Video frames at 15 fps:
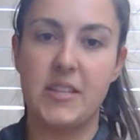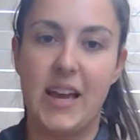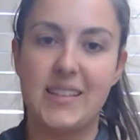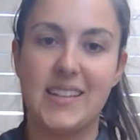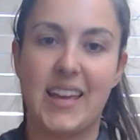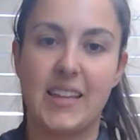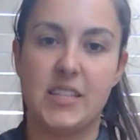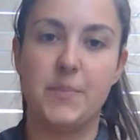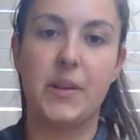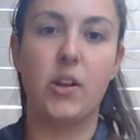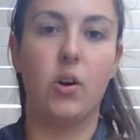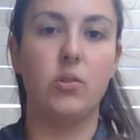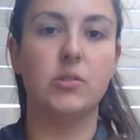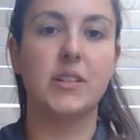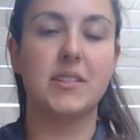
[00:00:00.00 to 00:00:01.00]
As it gets a bit
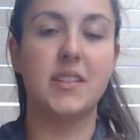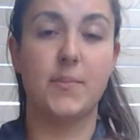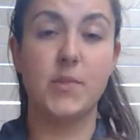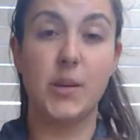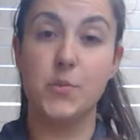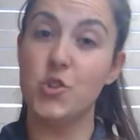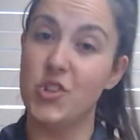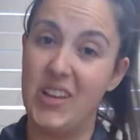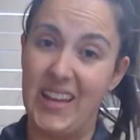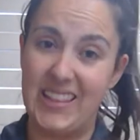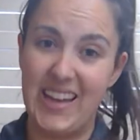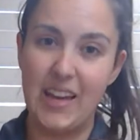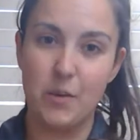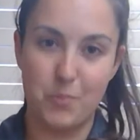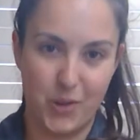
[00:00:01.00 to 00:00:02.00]
older, sometimes you need
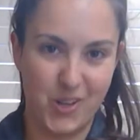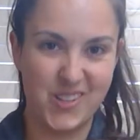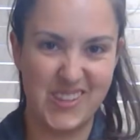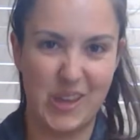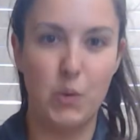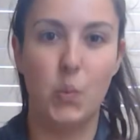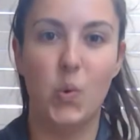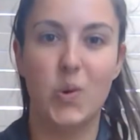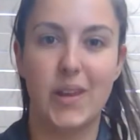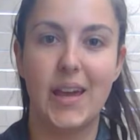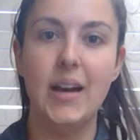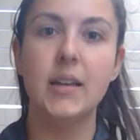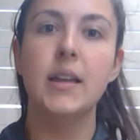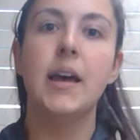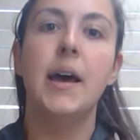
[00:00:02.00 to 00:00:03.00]
that because they're worn
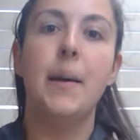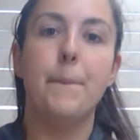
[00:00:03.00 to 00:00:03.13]
out,